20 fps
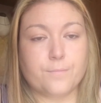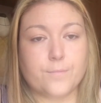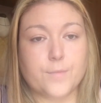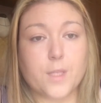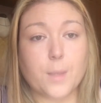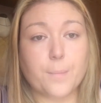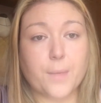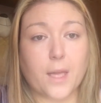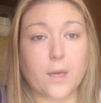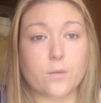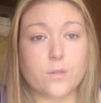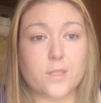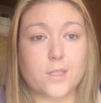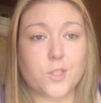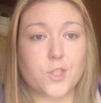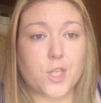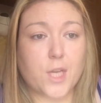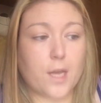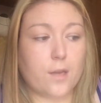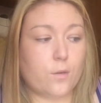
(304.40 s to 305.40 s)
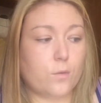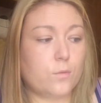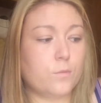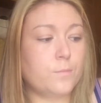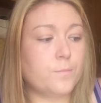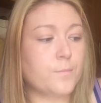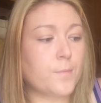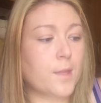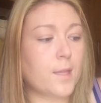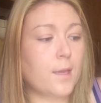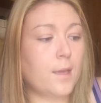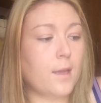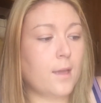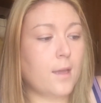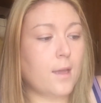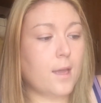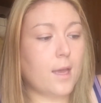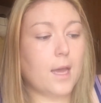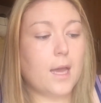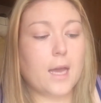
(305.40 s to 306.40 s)
somebody else's channel,
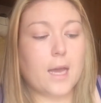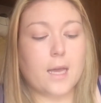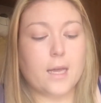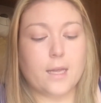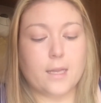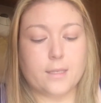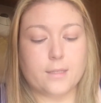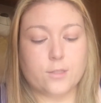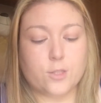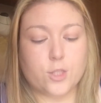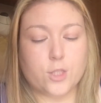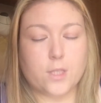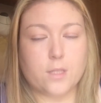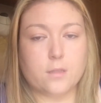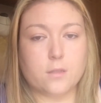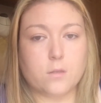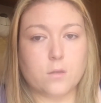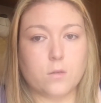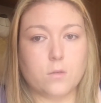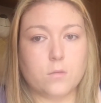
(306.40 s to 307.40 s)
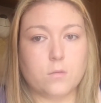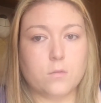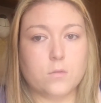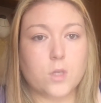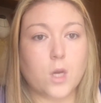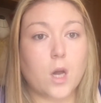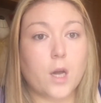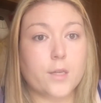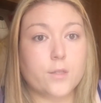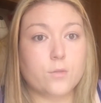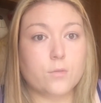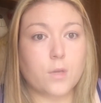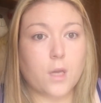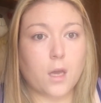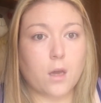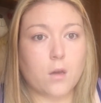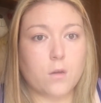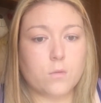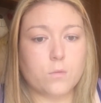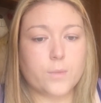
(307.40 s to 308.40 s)
and she is called Idol
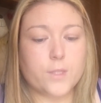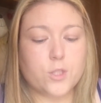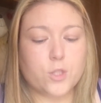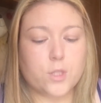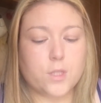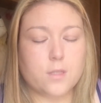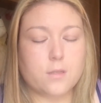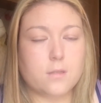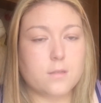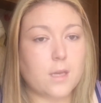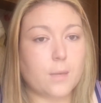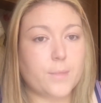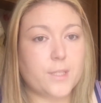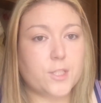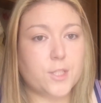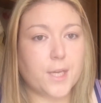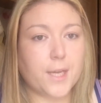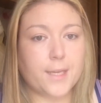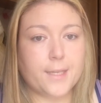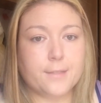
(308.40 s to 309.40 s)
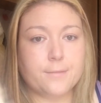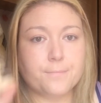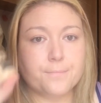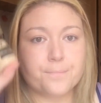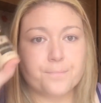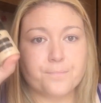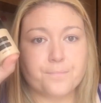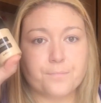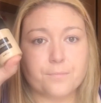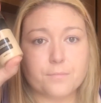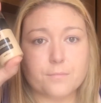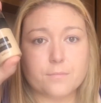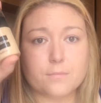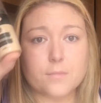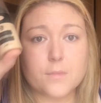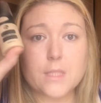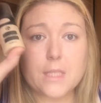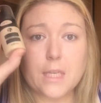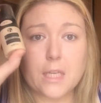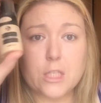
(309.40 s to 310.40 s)
Girl, which is Sammy Jane,
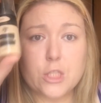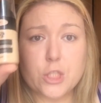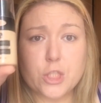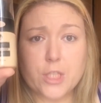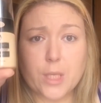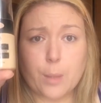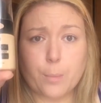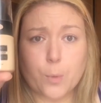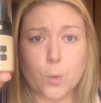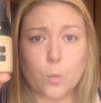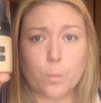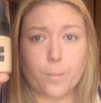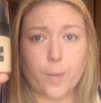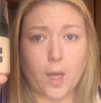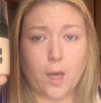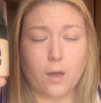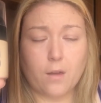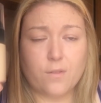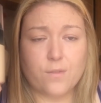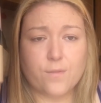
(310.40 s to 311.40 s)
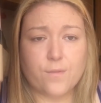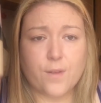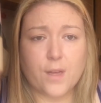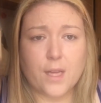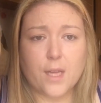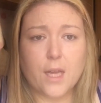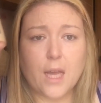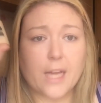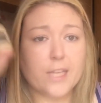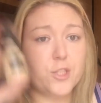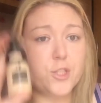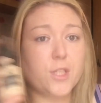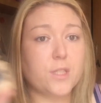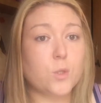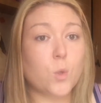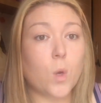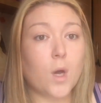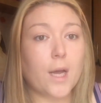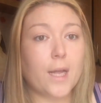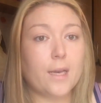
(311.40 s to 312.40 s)
and she bought buff, and she's
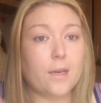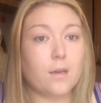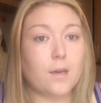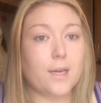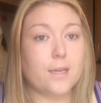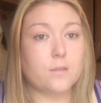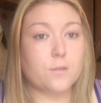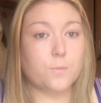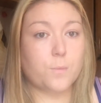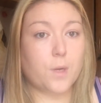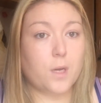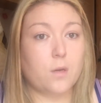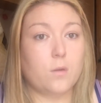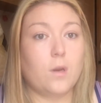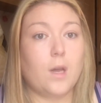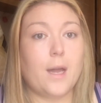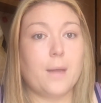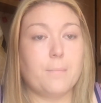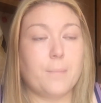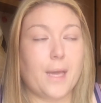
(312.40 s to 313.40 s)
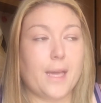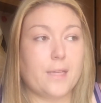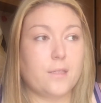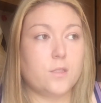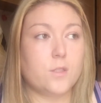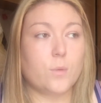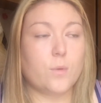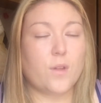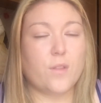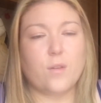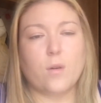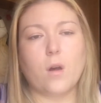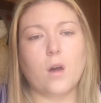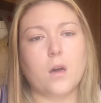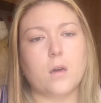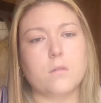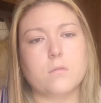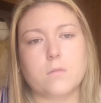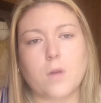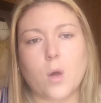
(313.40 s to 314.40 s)
quite light as well, like me, so I thought,
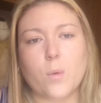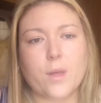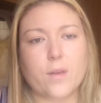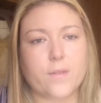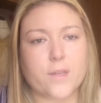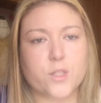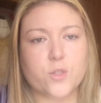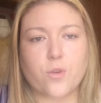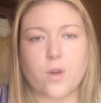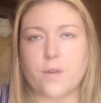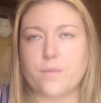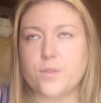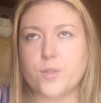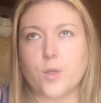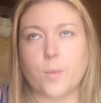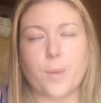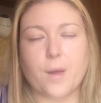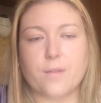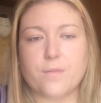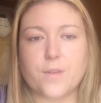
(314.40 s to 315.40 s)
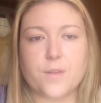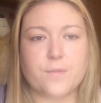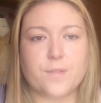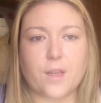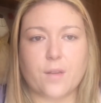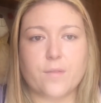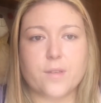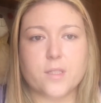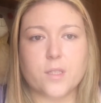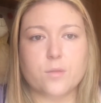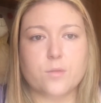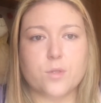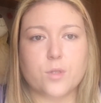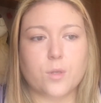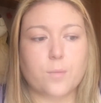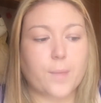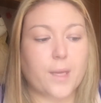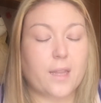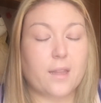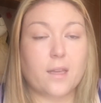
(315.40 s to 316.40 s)
oh, I'll give it a try for £2.50. If it don't
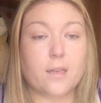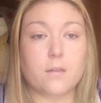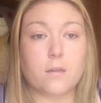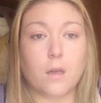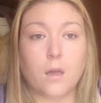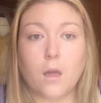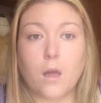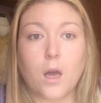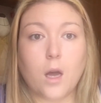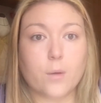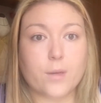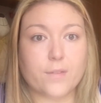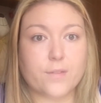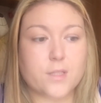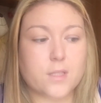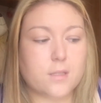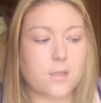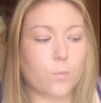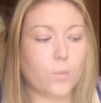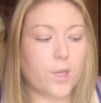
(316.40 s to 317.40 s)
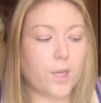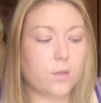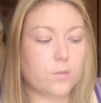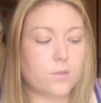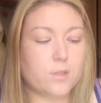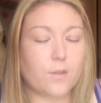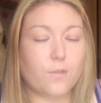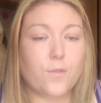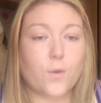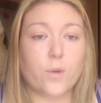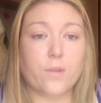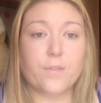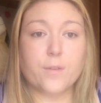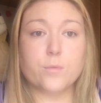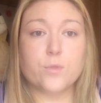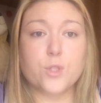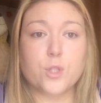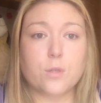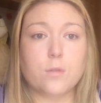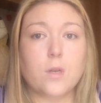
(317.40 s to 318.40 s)
suit me, then I'll give it to someone else. I thought if it
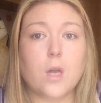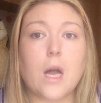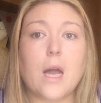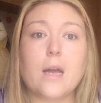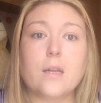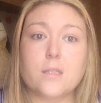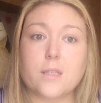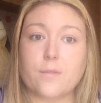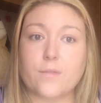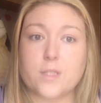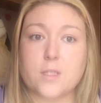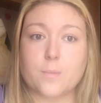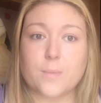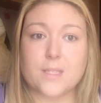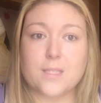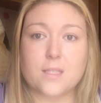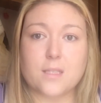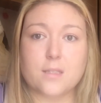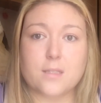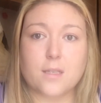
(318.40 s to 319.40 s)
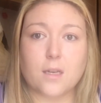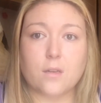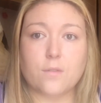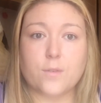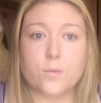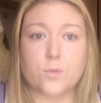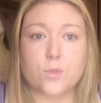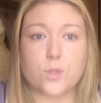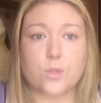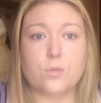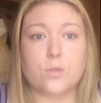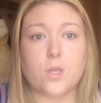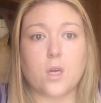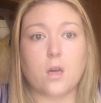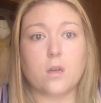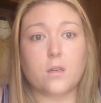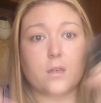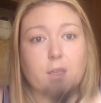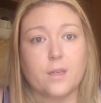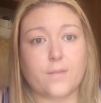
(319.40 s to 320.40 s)
was too light, I'd give it to my sister. If it was too
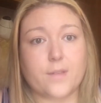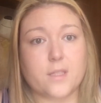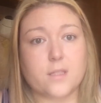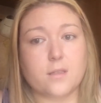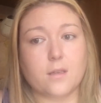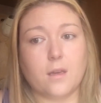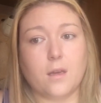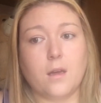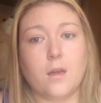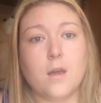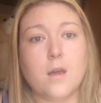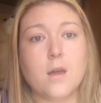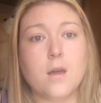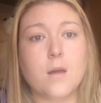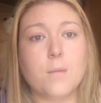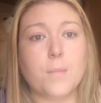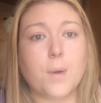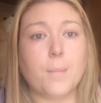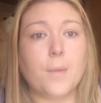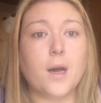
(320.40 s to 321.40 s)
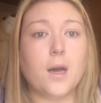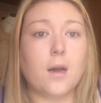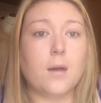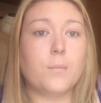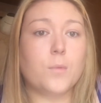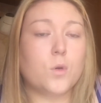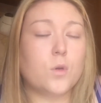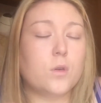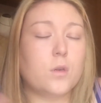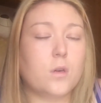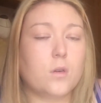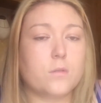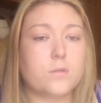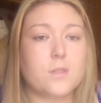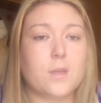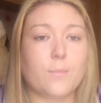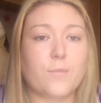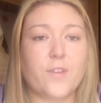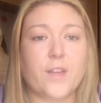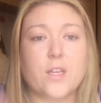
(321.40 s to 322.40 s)
dark, I'd give it to my mum or
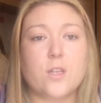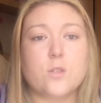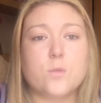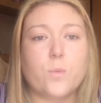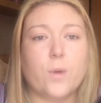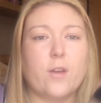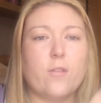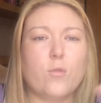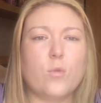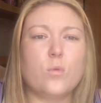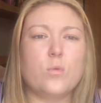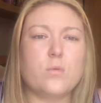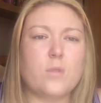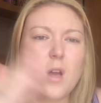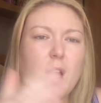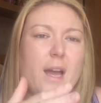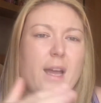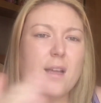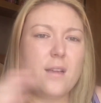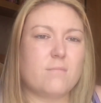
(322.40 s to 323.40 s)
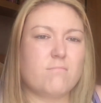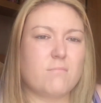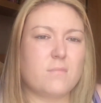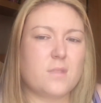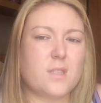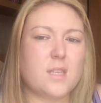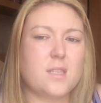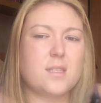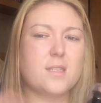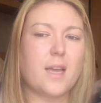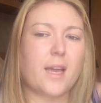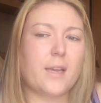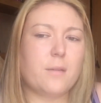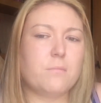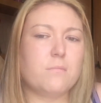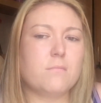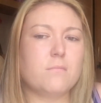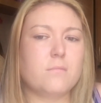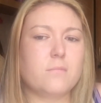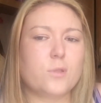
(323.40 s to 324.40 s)
something, because we're all like the
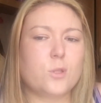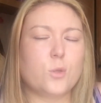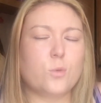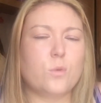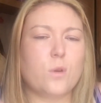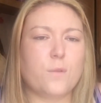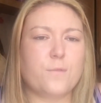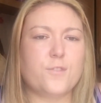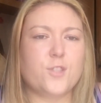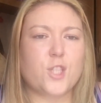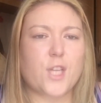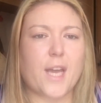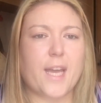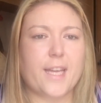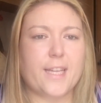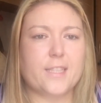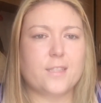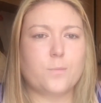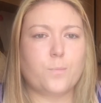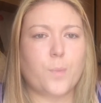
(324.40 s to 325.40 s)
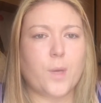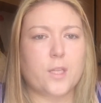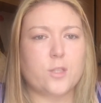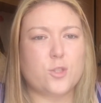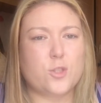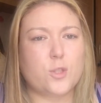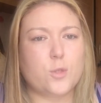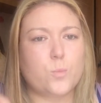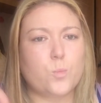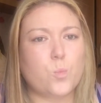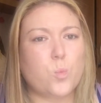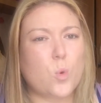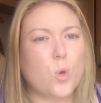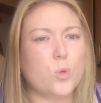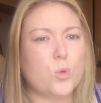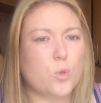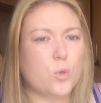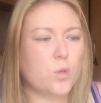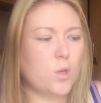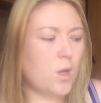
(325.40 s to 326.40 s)
same sort of shades, but just
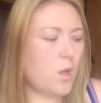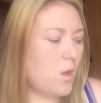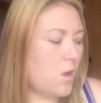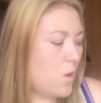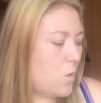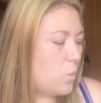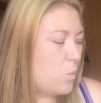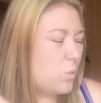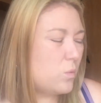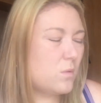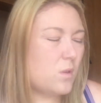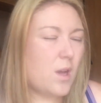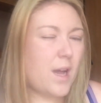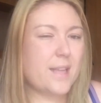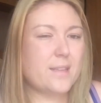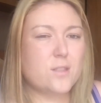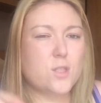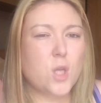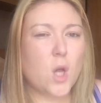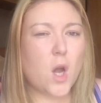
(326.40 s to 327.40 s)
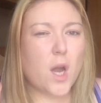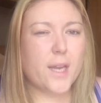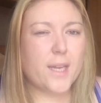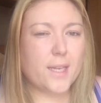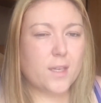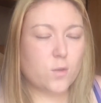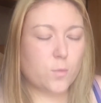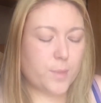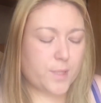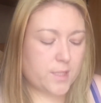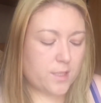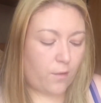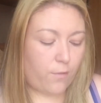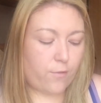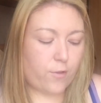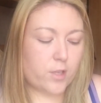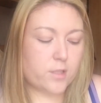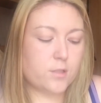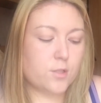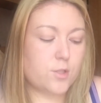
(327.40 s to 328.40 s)
one or like a tiny little bit
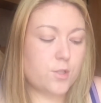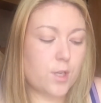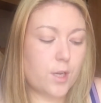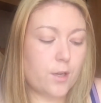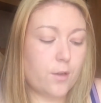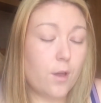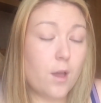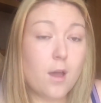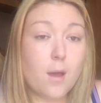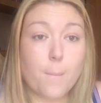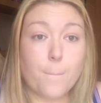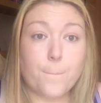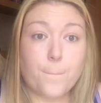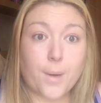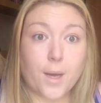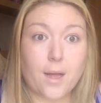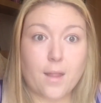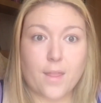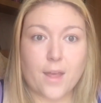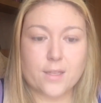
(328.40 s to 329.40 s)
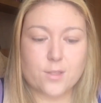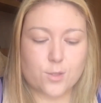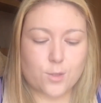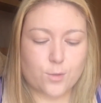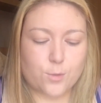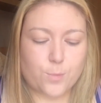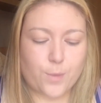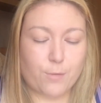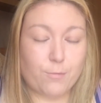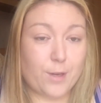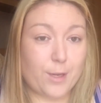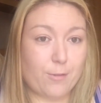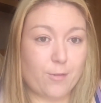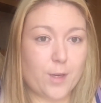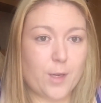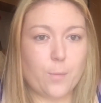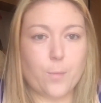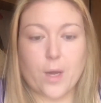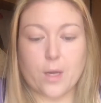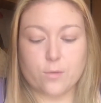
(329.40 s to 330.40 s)
different. So, but that suits me really,
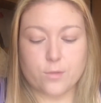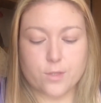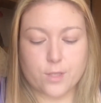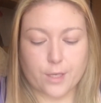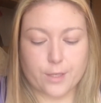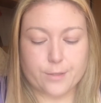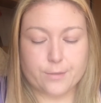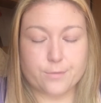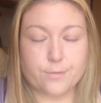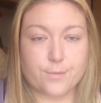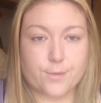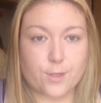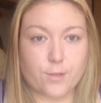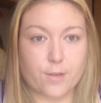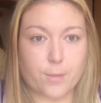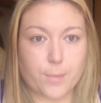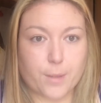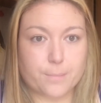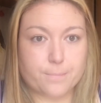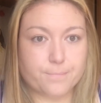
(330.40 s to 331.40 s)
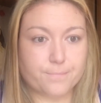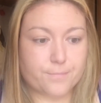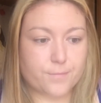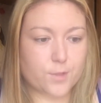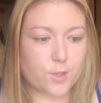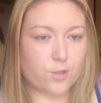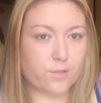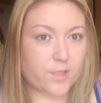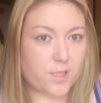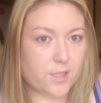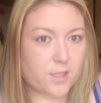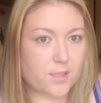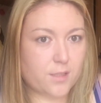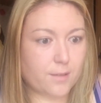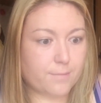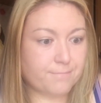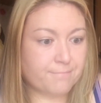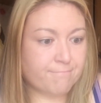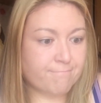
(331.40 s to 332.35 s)
really well. So sorry mum, sorry sister,